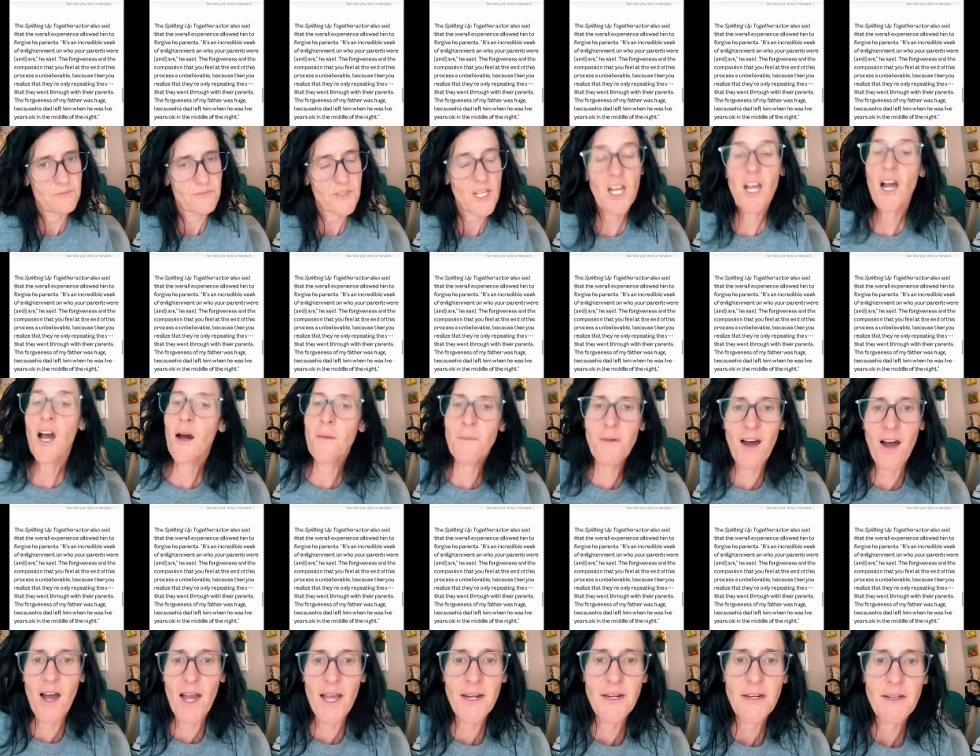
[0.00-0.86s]
Come
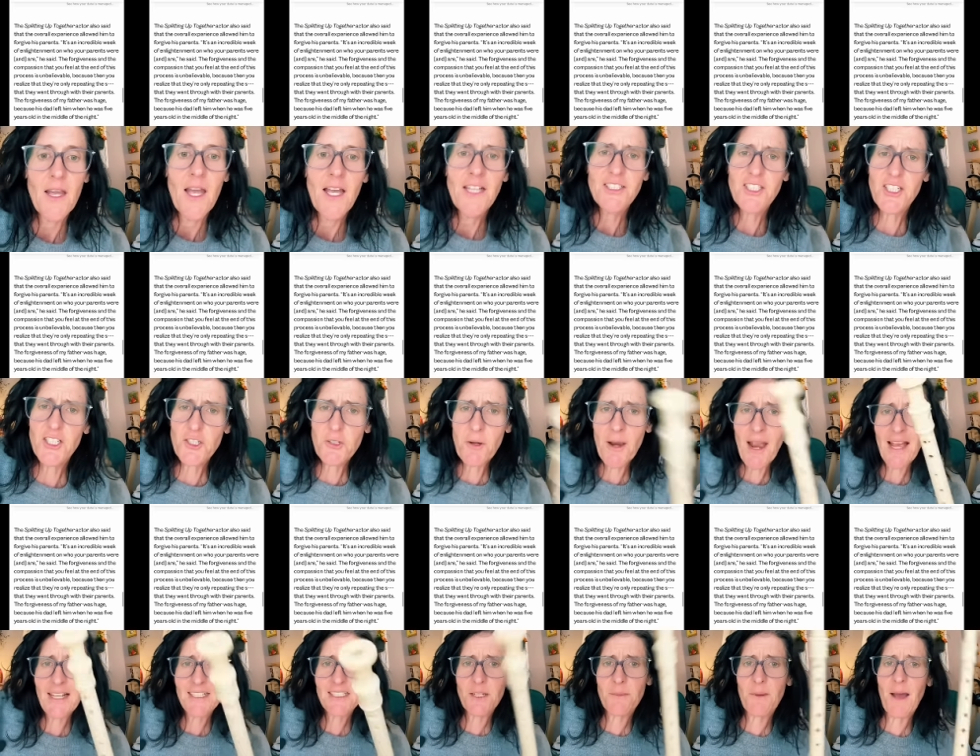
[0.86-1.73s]
on. Did you
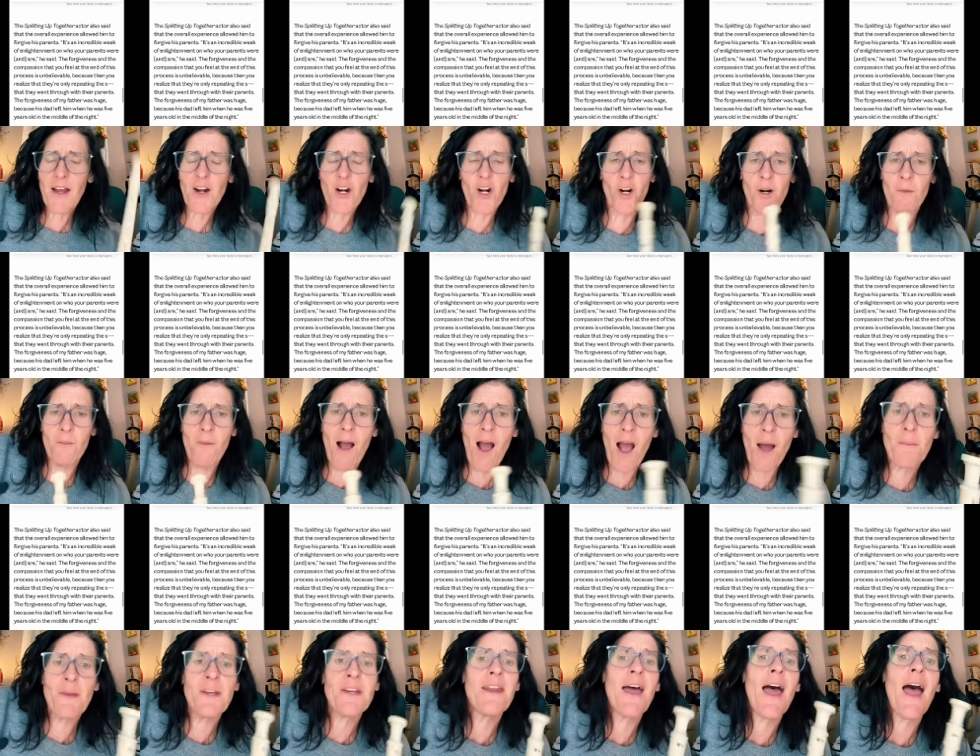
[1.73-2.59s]
ask about her mom
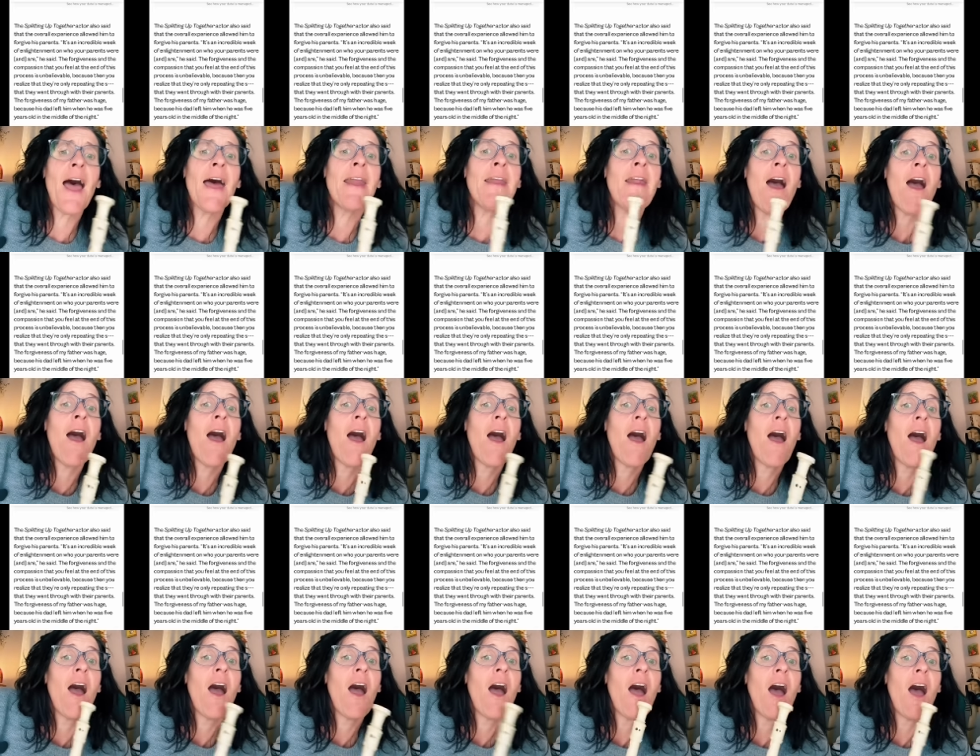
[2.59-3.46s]
and dad?
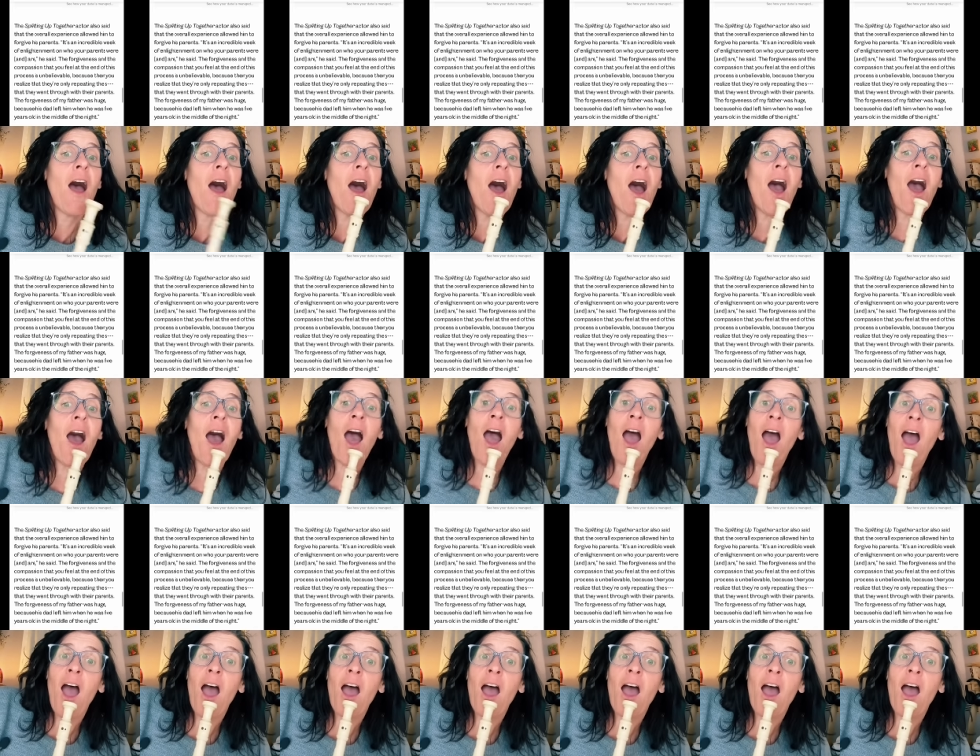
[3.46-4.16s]
Huh?